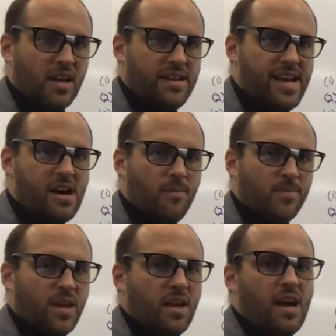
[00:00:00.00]
Now,
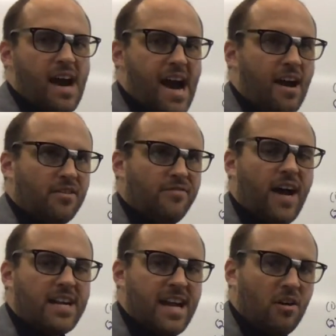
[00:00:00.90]
how to
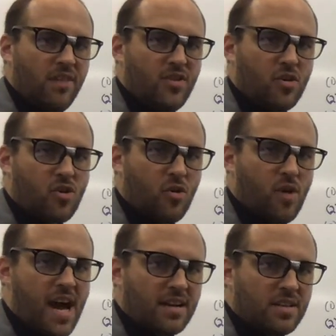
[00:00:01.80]
find out if you're
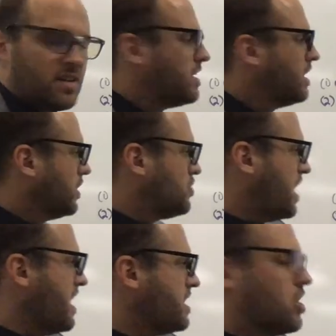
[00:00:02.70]
correct? You take